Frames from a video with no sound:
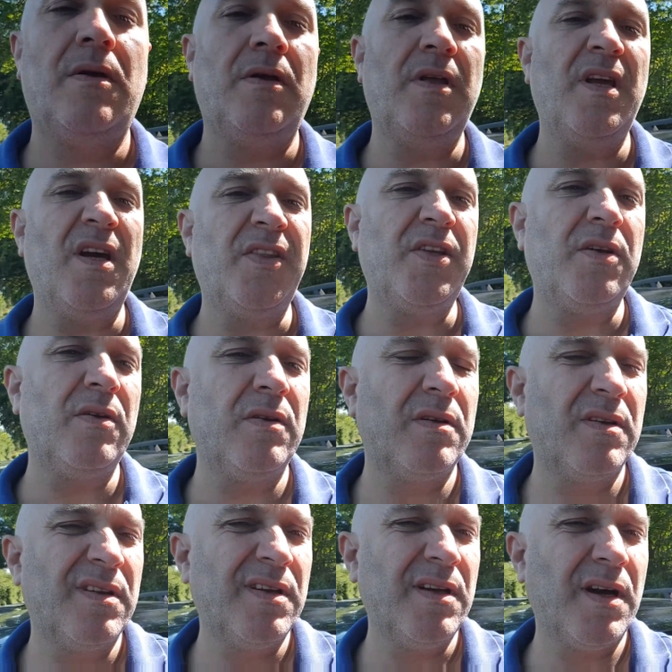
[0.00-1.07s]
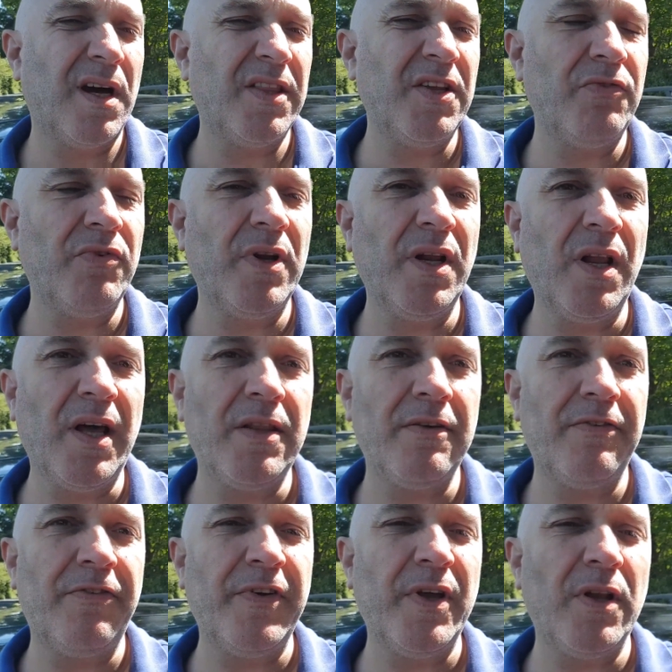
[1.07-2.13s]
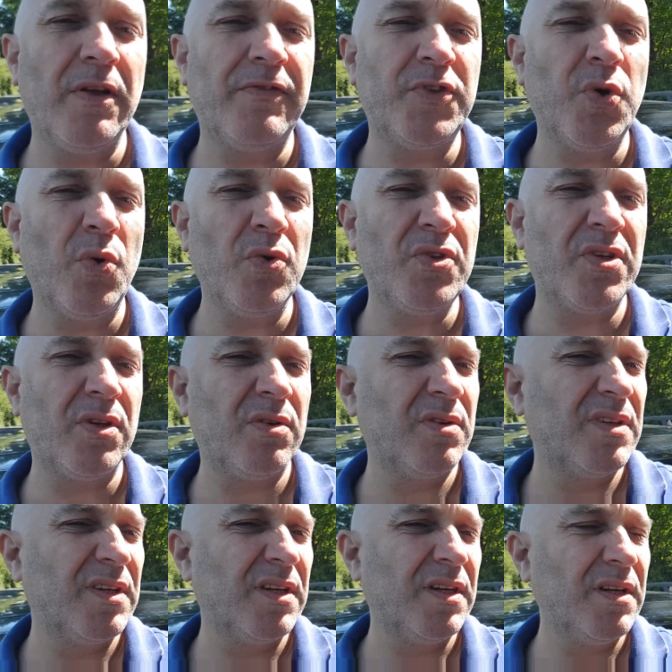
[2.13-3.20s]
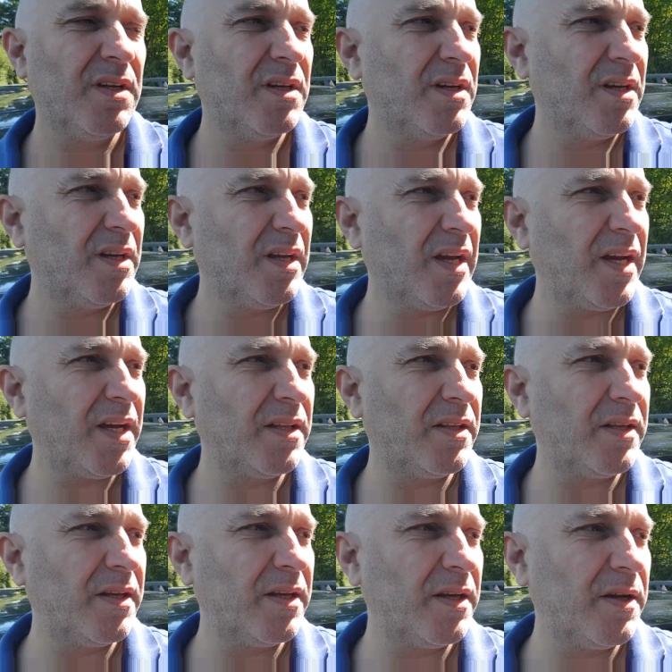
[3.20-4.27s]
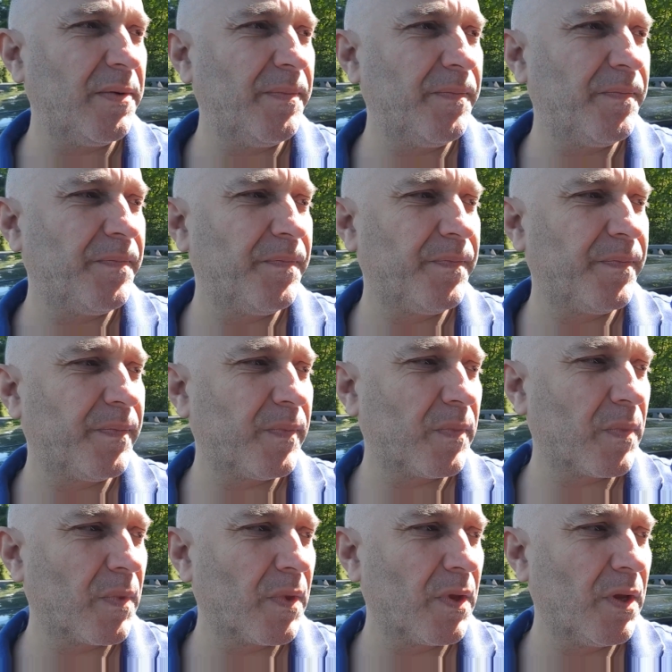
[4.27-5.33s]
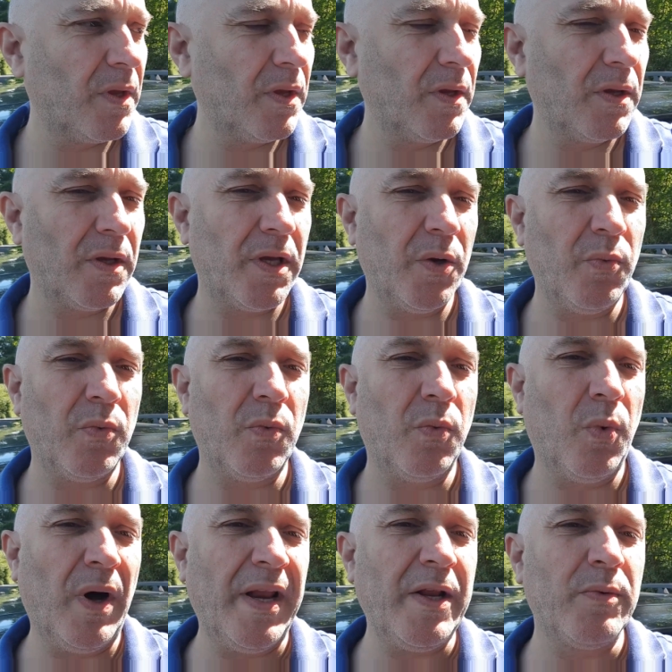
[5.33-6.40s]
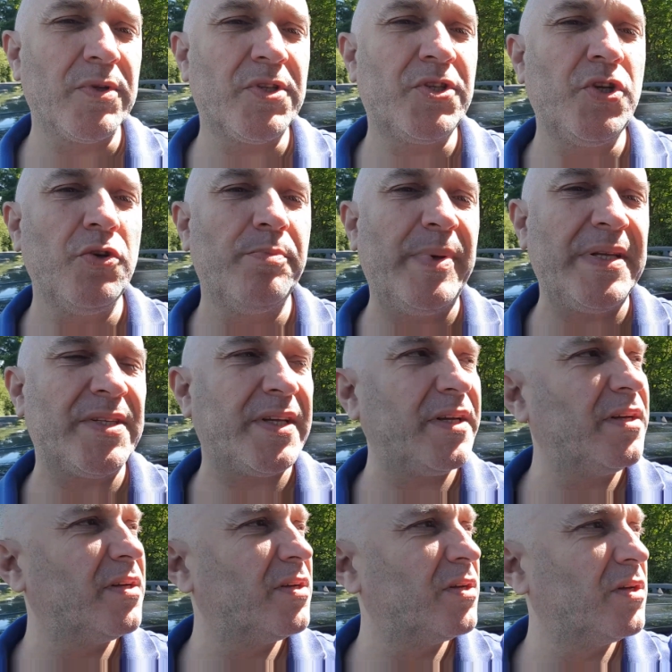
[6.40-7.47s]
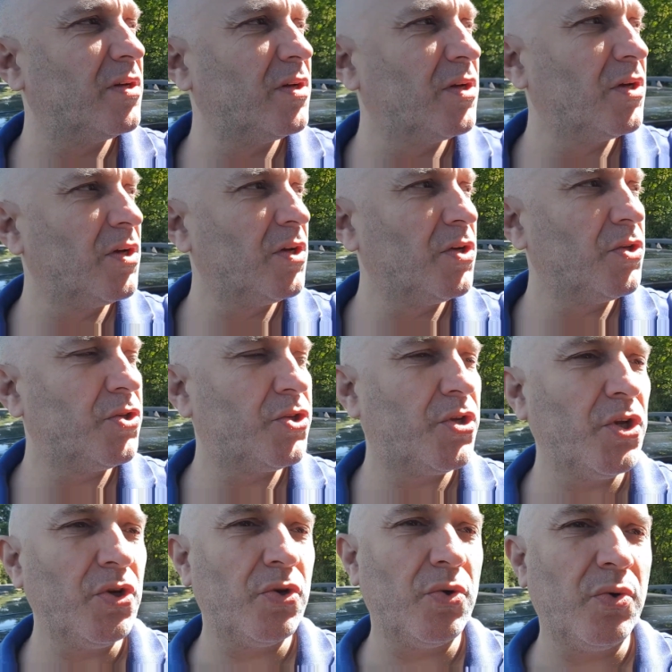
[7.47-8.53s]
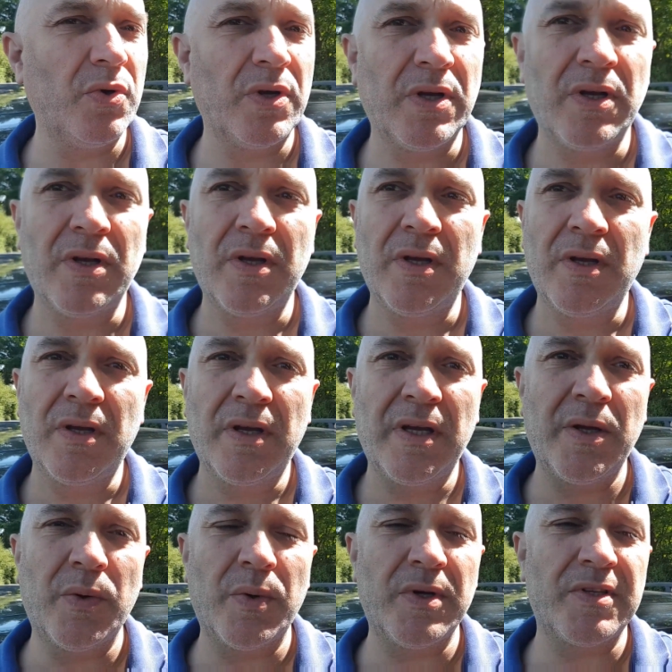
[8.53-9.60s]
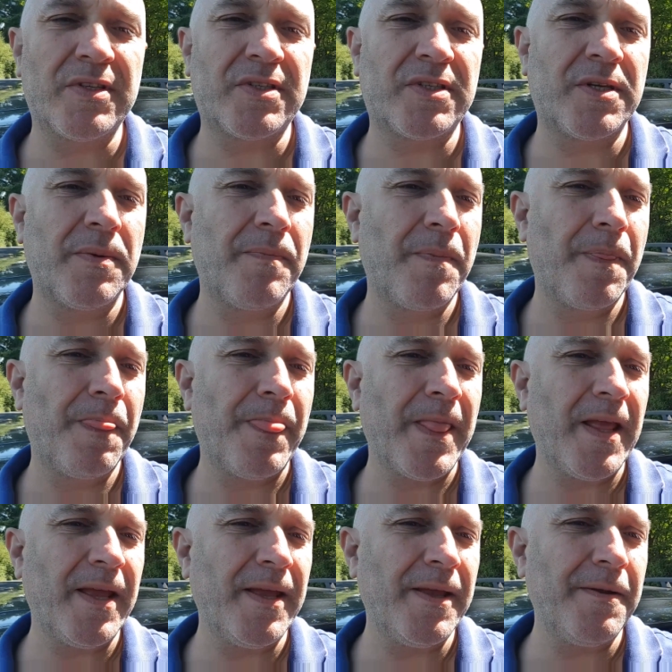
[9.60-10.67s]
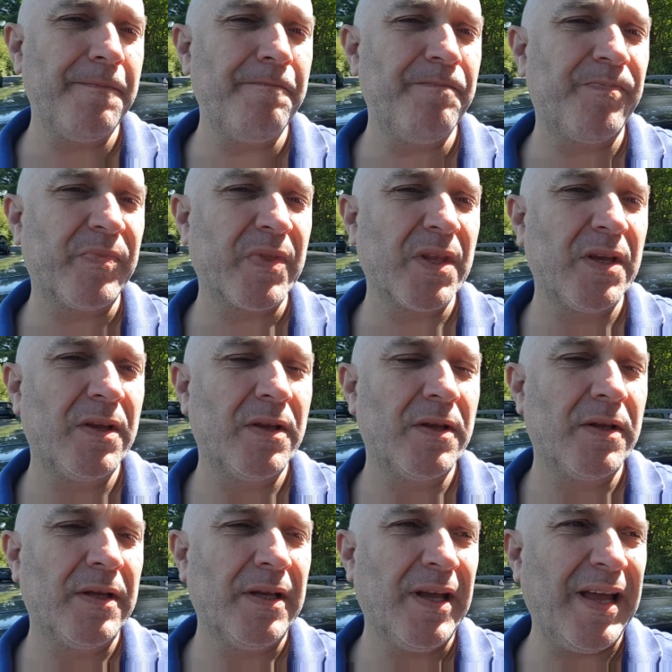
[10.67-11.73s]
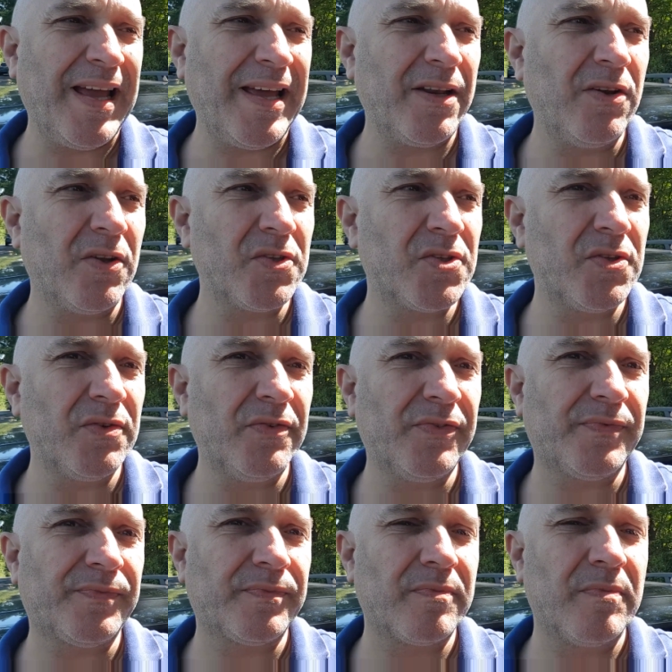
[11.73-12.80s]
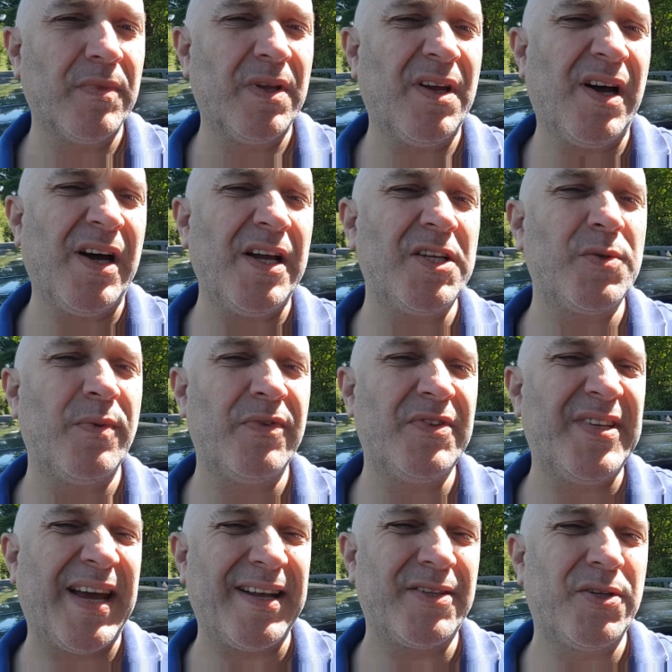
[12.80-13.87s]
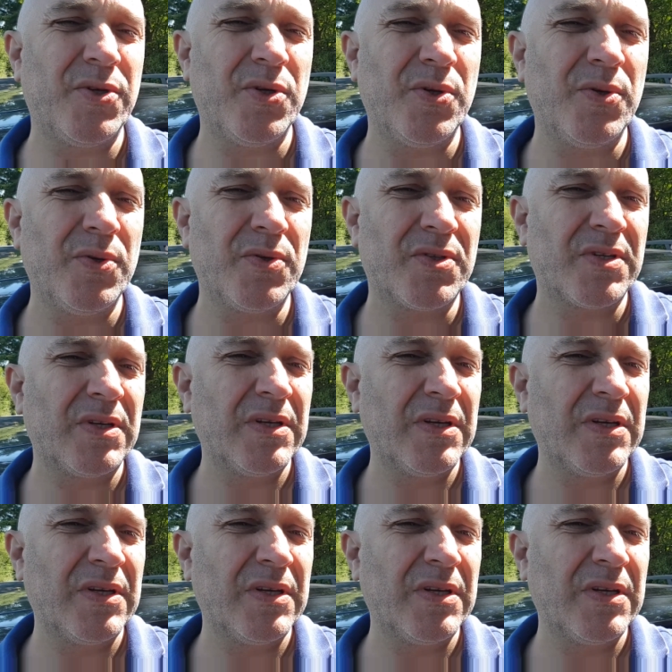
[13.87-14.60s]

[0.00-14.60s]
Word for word: Yeah, I didn't, I didn't really like the feel of Taunton. Had uh, it, one, it was too busy. Two, it was. Um, I had lots of guys with tattoos.